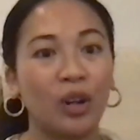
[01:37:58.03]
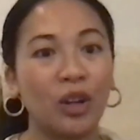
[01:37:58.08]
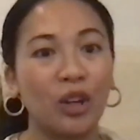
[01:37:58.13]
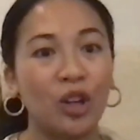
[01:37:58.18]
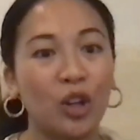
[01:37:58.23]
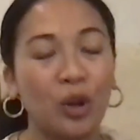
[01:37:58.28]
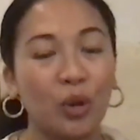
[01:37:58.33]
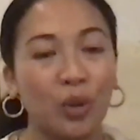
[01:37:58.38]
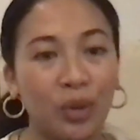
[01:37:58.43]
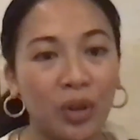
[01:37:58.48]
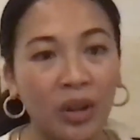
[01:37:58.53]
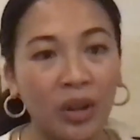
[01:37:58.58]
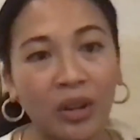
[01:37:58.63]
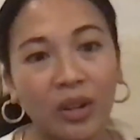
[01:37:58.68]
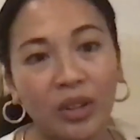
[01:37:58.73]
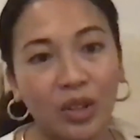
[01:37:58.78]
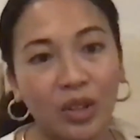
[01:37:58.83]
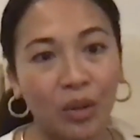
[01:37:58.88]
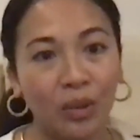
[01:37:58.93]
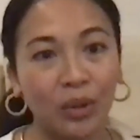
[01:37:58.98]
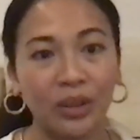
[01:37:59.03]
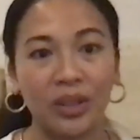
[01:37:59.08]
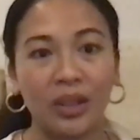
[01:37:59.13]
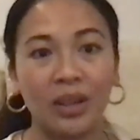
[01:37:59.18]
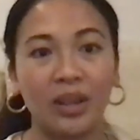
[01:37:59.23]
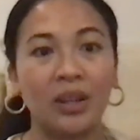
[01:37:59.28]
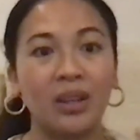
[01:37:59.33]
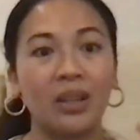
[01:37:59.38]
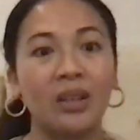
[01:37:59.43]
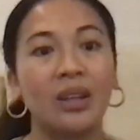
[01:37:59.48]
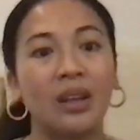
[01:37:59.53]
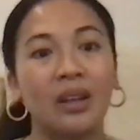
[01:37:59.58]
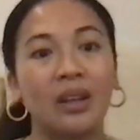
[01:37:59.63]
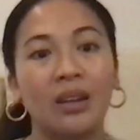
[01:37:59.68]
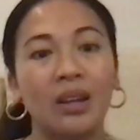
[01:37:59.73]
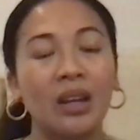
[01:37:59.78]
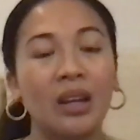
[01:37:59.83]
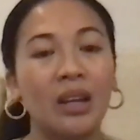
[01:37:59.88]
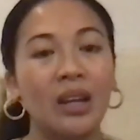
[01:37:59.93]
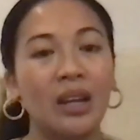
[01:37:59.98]
you know, young adulthood,
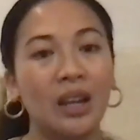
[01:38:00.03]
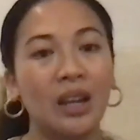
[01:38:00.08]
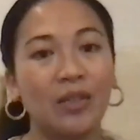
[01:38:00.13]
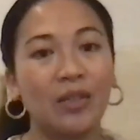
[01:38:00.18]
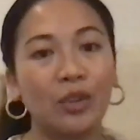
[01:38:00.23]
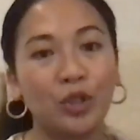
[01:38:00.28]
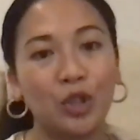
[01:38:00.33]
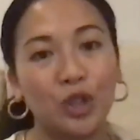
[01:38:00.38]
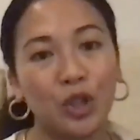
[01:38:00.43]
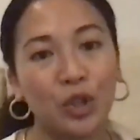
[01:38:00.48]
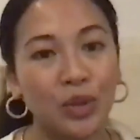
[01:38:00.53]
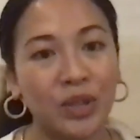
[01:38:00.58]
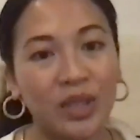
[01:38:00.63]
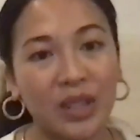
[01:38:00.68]
and if you choose to